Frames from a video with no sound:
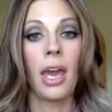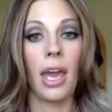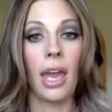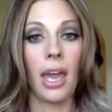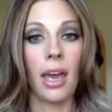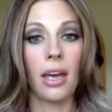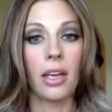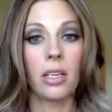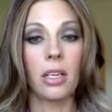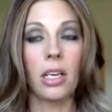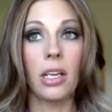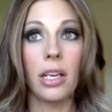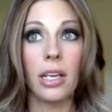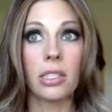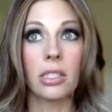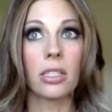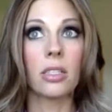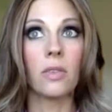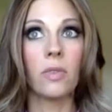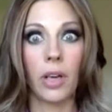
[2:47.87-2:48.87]
And it
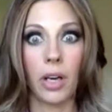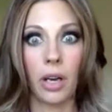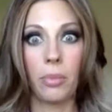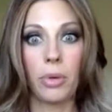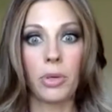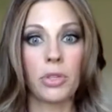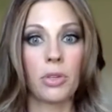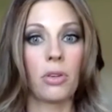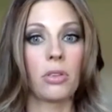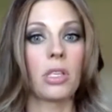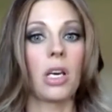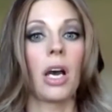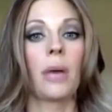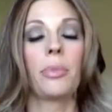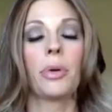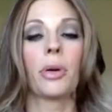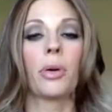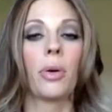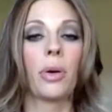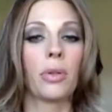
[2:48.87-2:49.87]
is, it's a very emotional time.